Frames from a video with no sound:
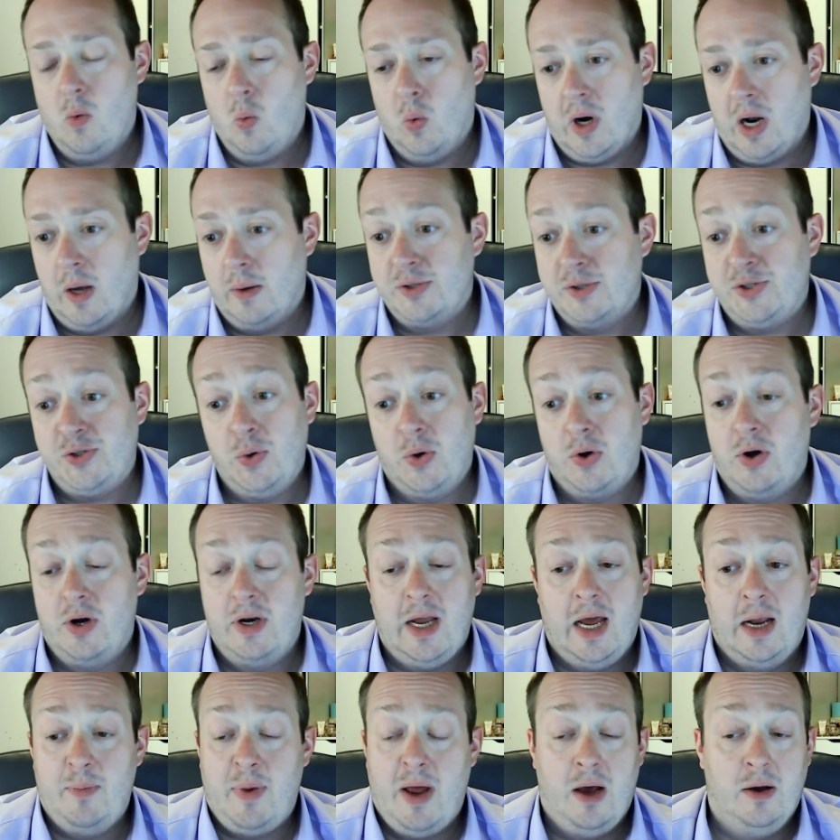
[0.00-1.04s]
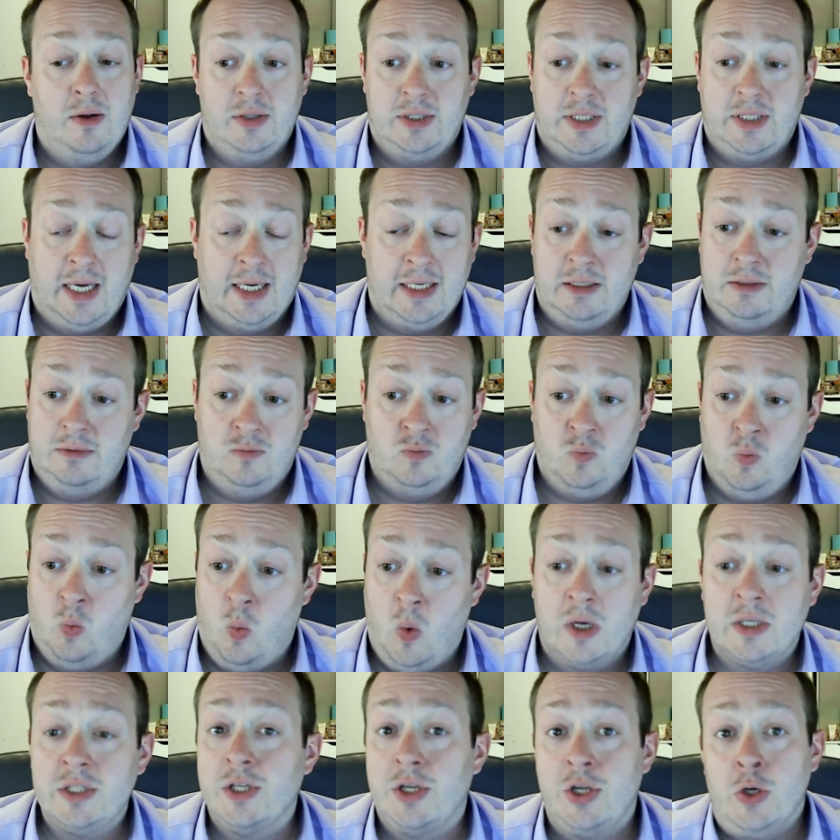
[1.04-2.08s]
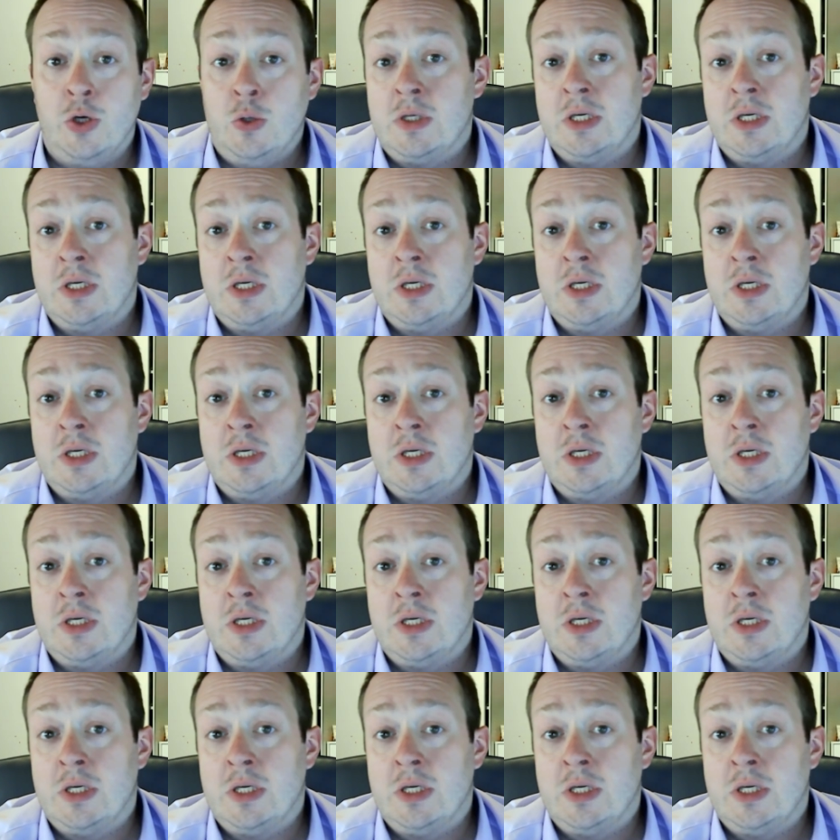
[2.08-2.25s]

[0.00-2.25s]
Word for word: When I was 209 pounds, I wasn't